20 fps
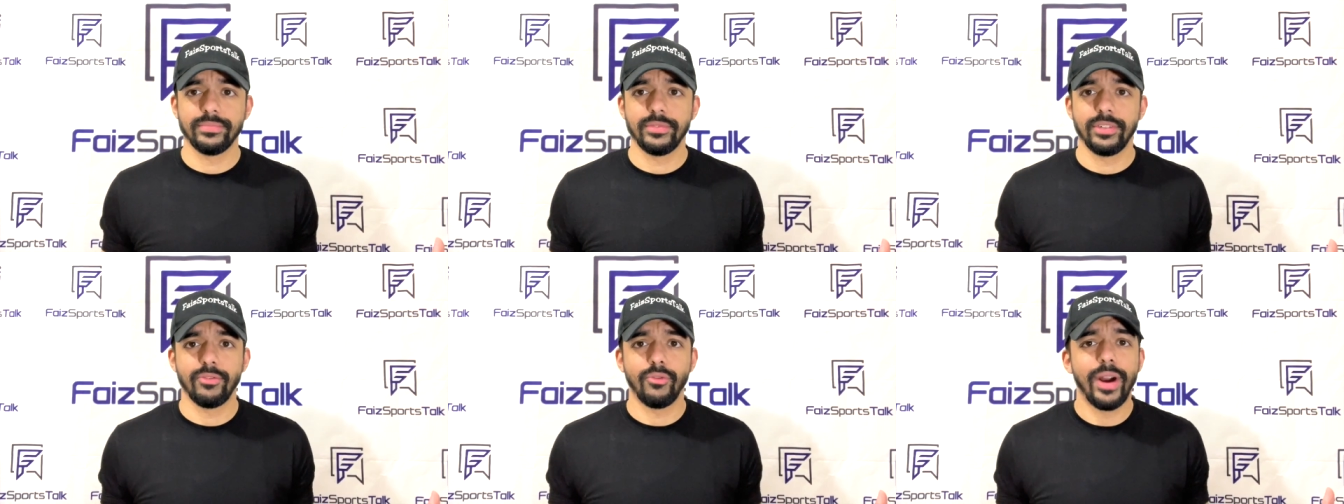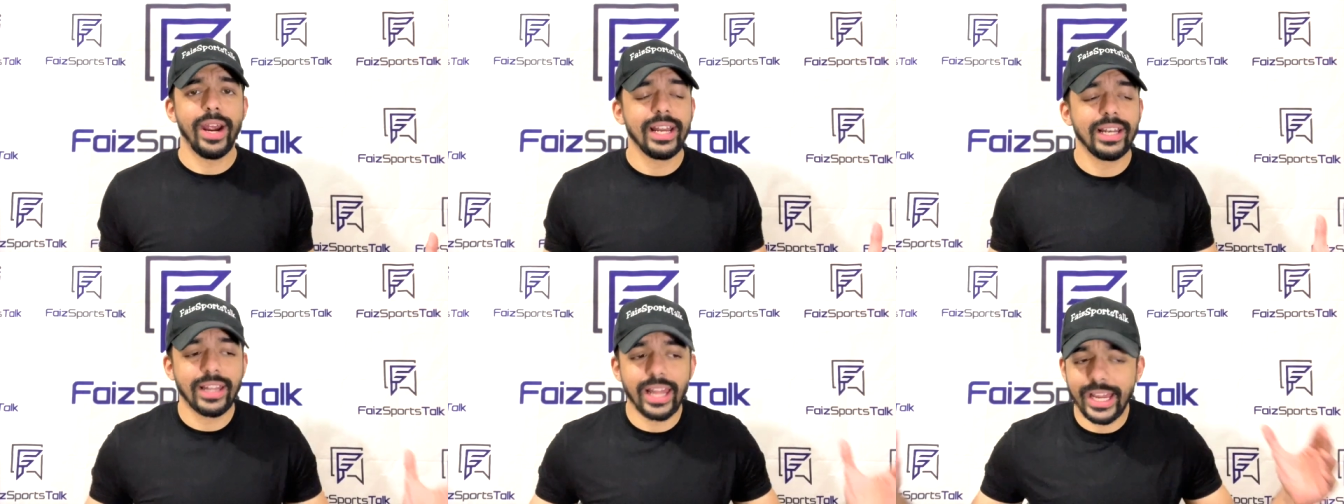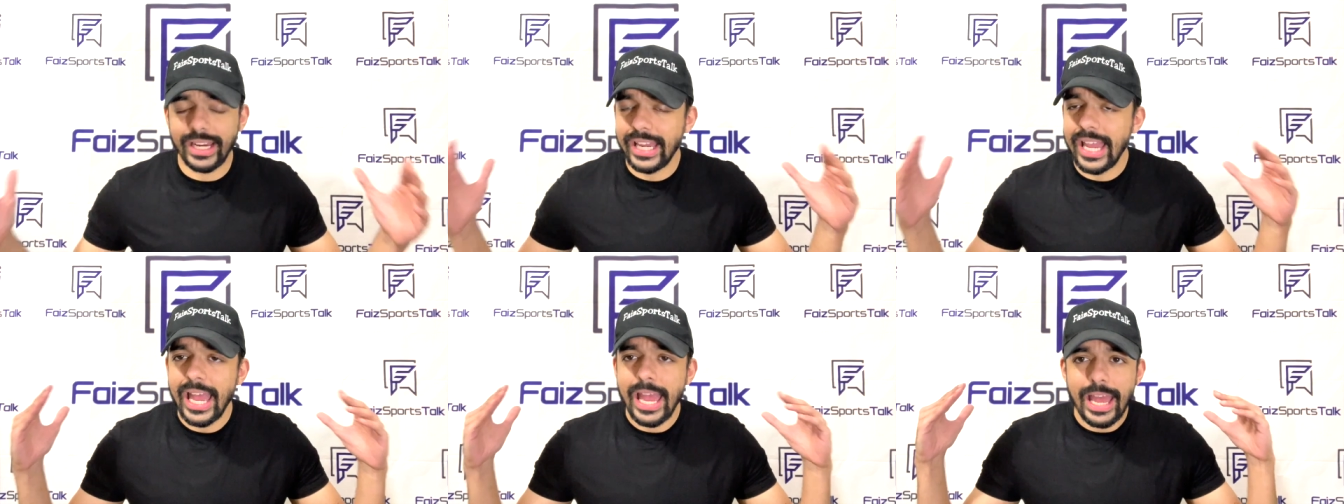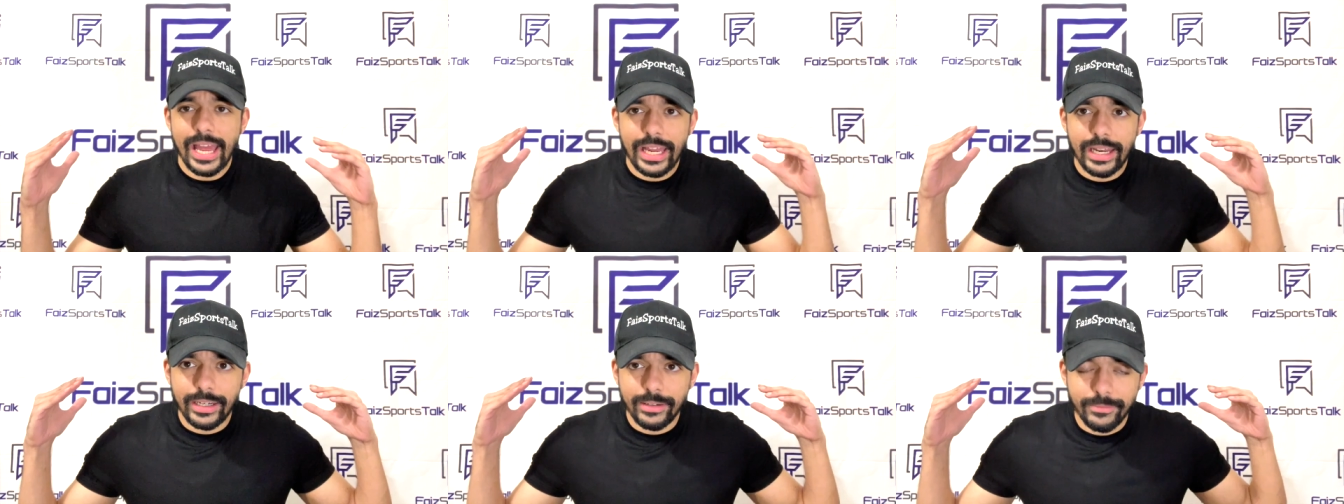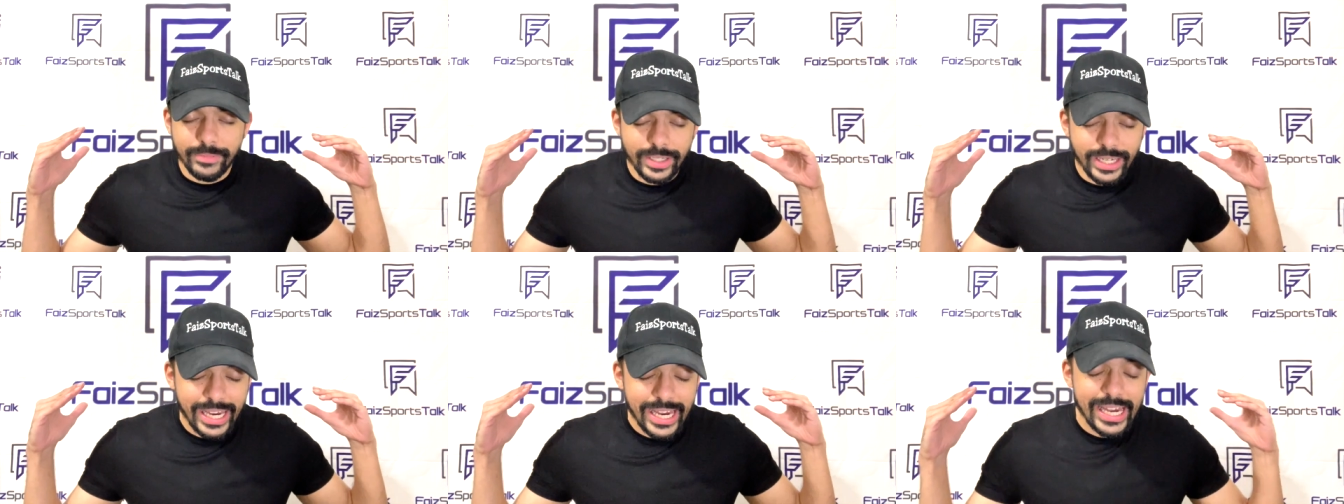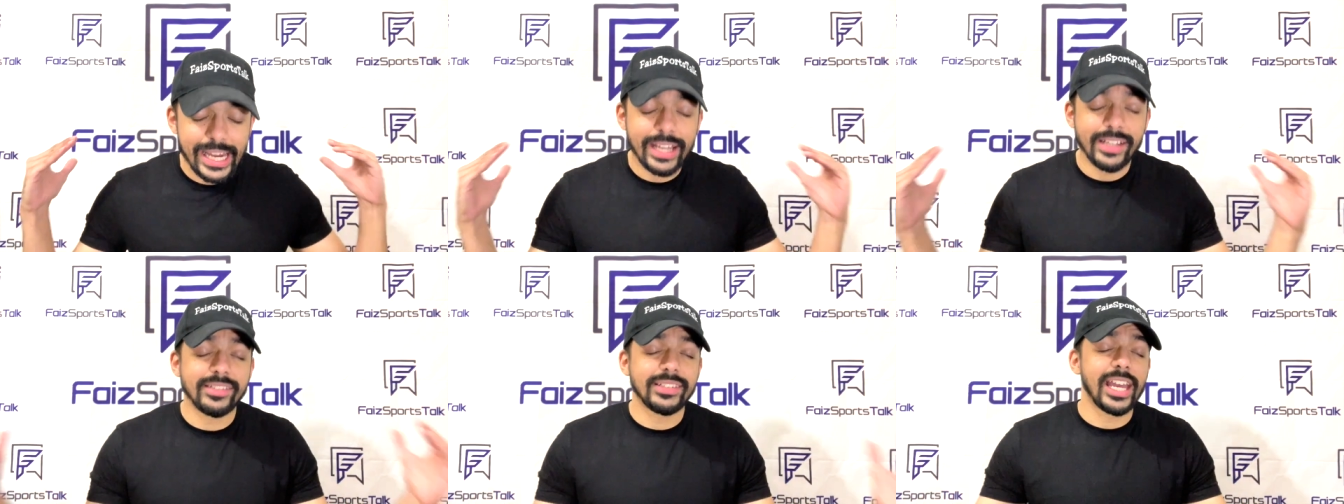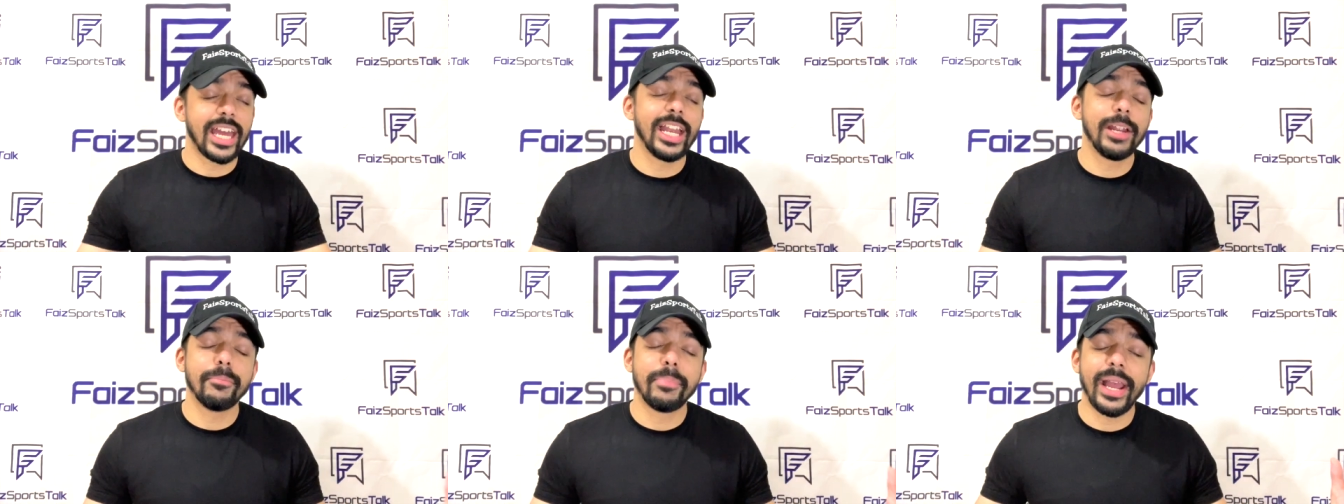right? Like, he is
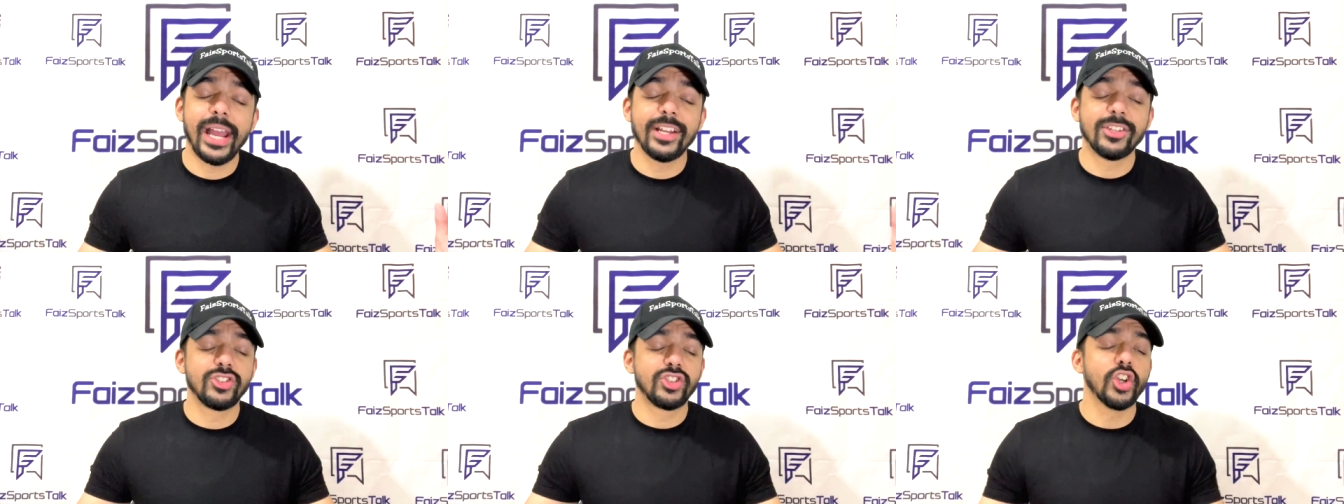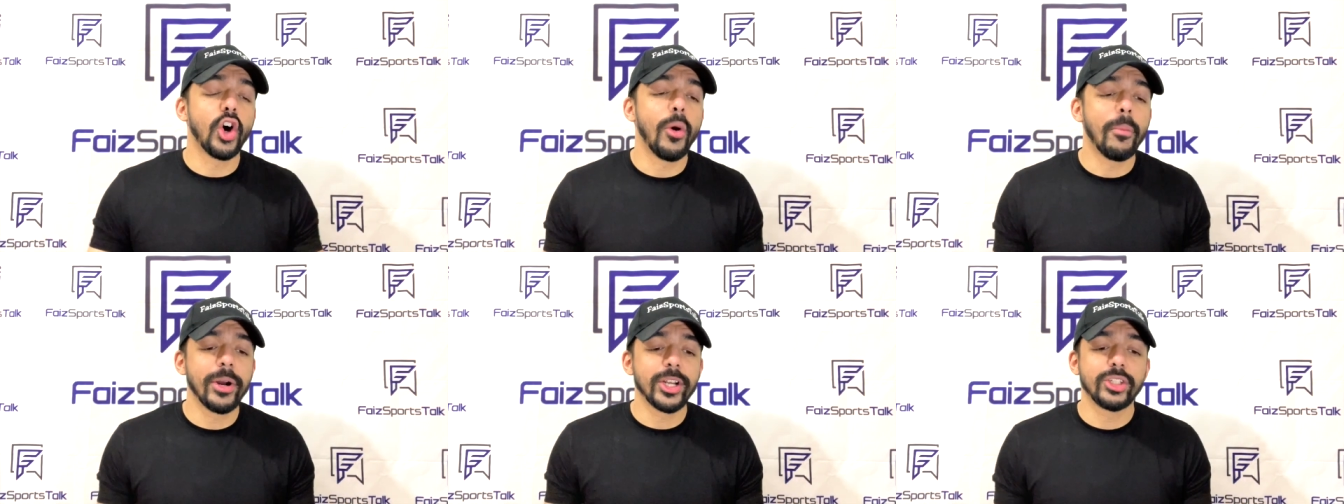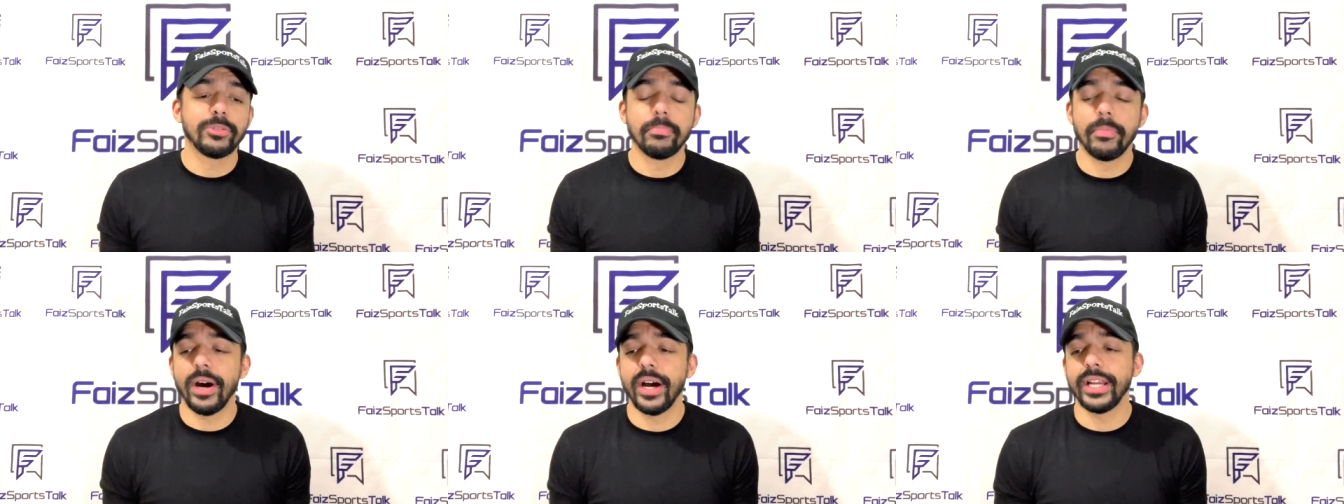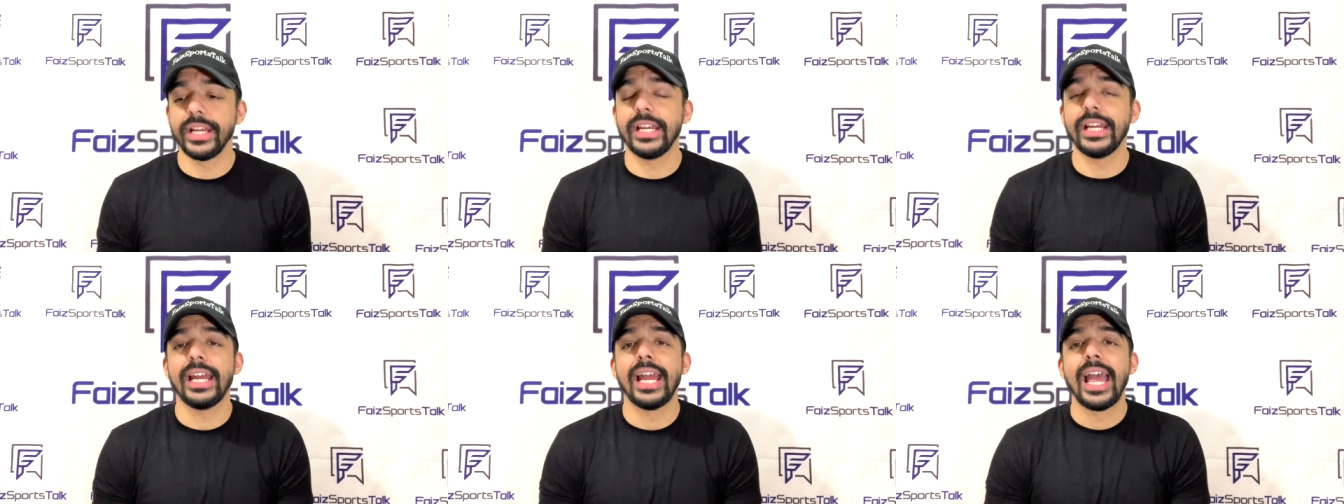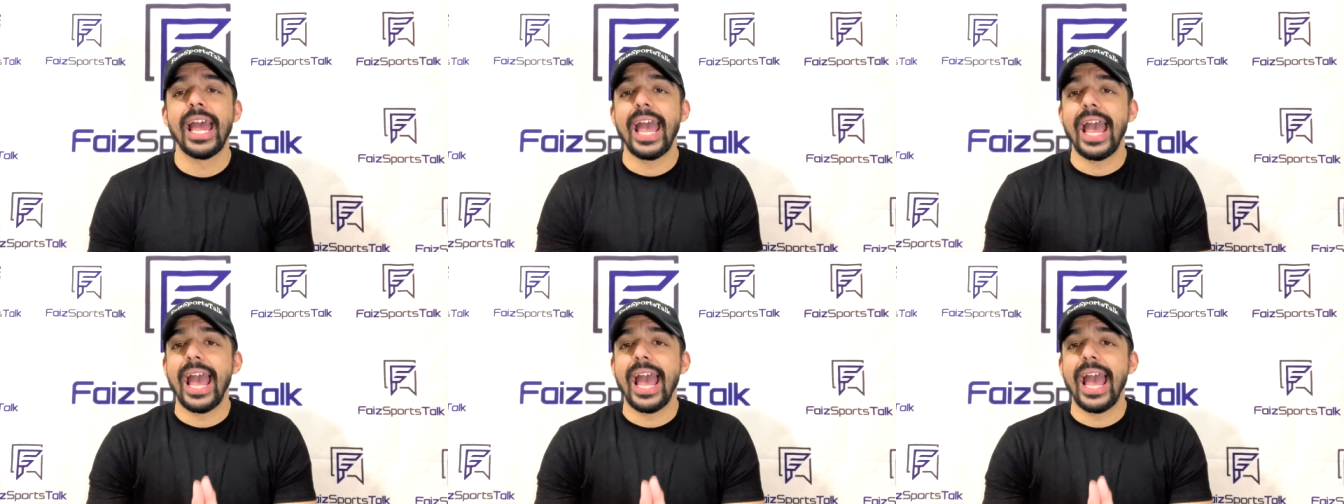getting paid so much money,